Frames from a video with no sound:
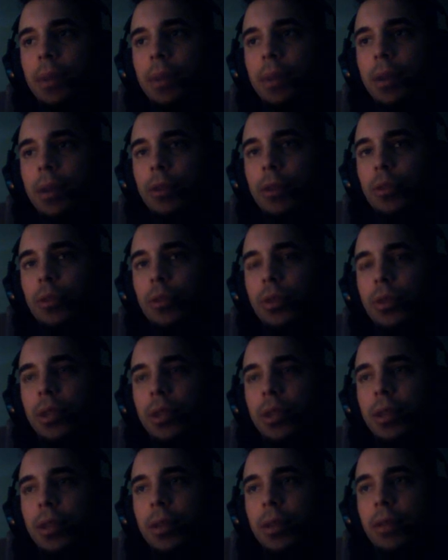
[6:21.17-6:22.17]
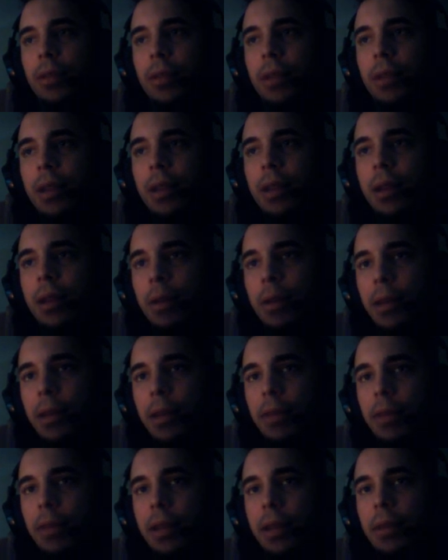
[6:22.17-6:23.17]
much percent. I believe
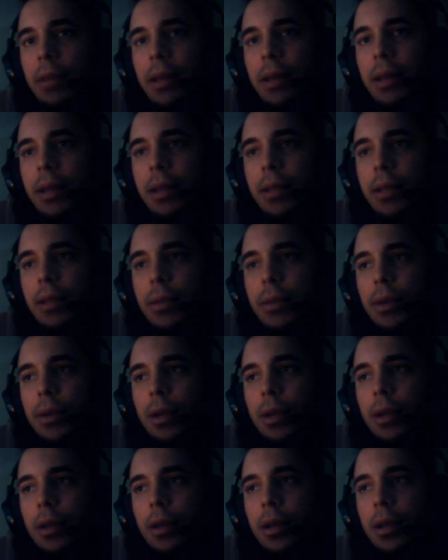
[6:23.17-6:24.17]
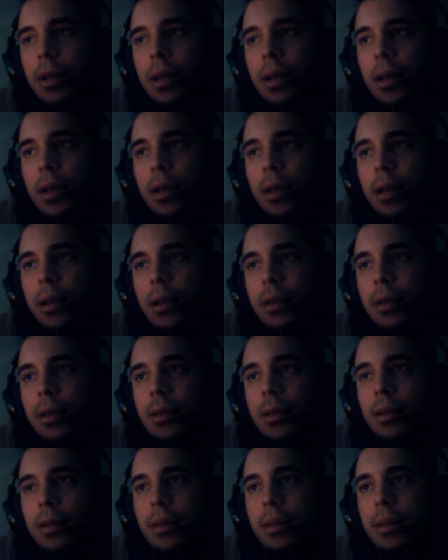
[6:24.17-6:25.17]
by this point here,
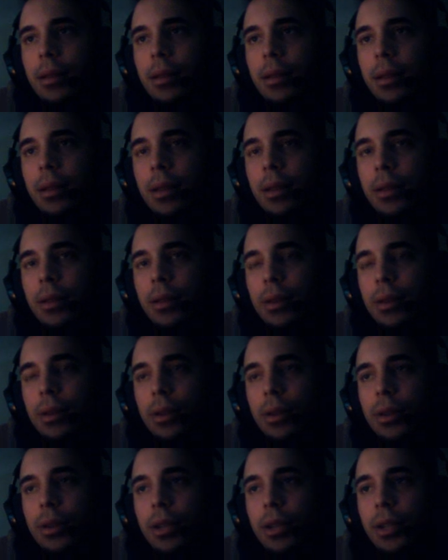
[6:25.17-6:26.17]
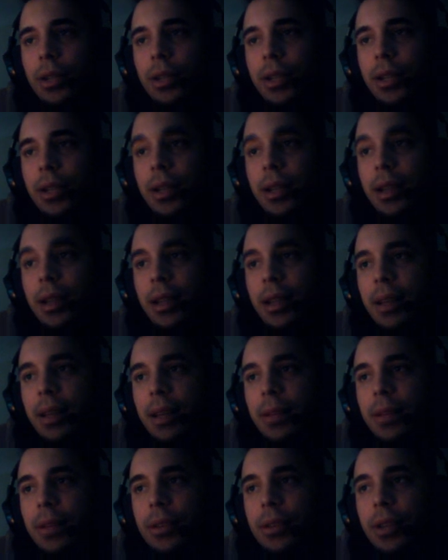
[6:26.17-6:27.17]
I lost 3 trades here and I
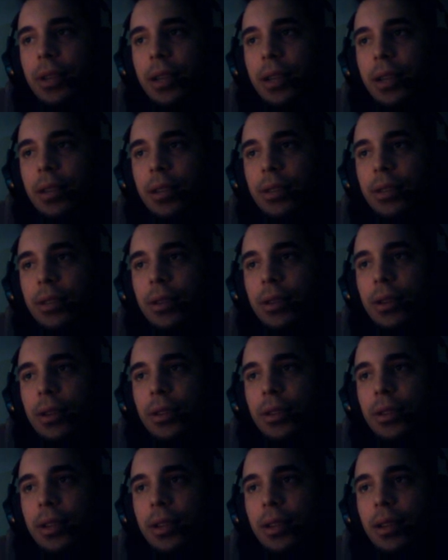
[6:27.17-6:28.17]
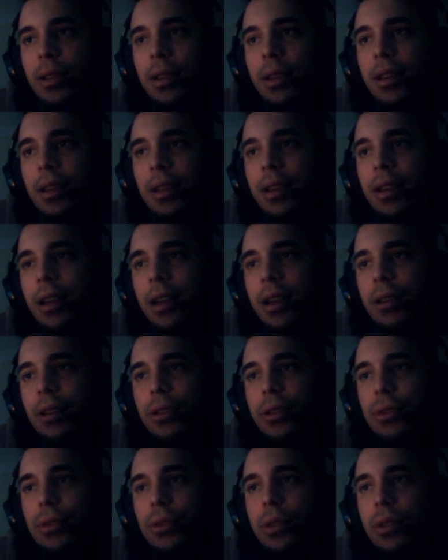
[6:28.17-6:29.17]
kept trading, so I lost that. I lost
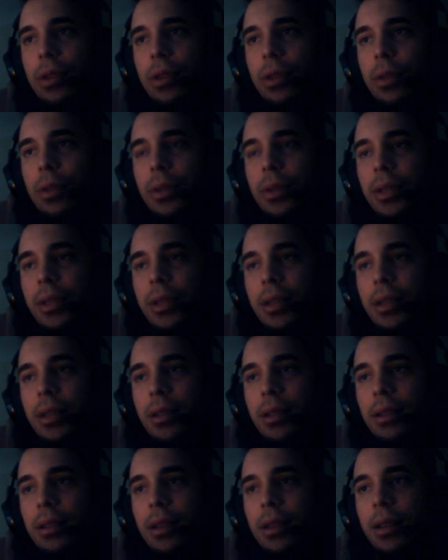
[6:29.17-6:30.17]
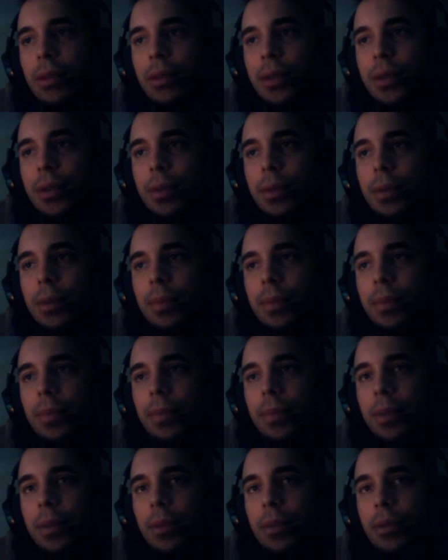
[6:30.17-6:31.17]
all the 3% that was up.
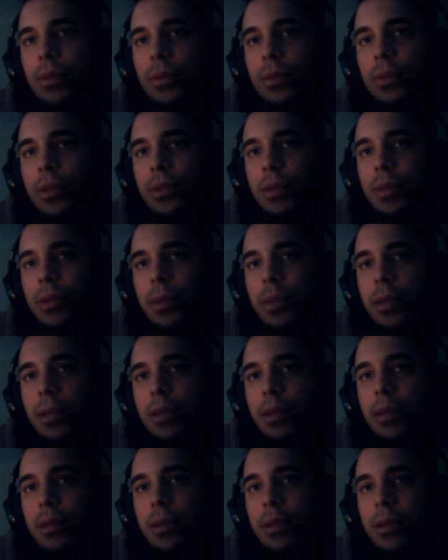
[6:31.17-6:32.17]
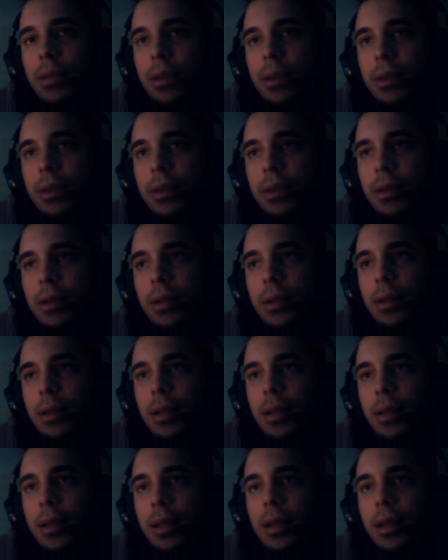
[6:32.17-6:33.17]
It wasn't the best, as you can see.
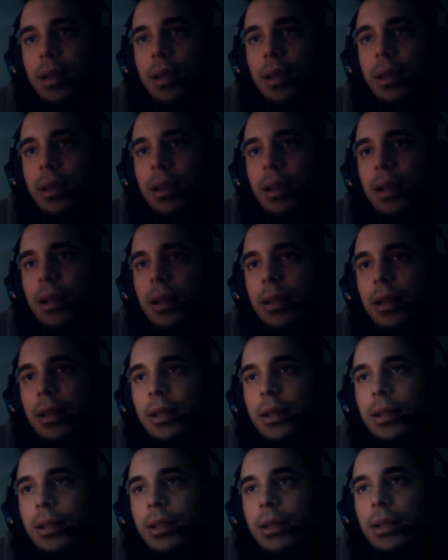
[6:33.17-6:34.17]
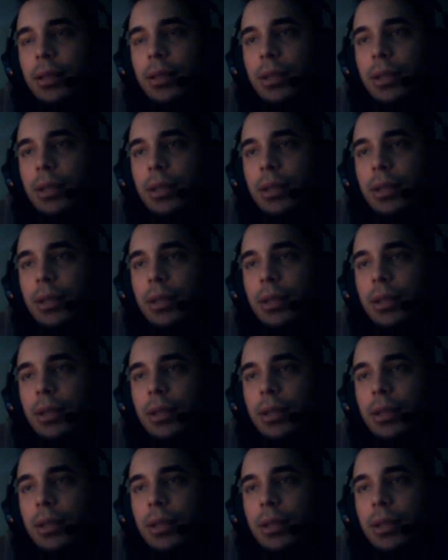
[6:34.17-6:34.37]
You can see my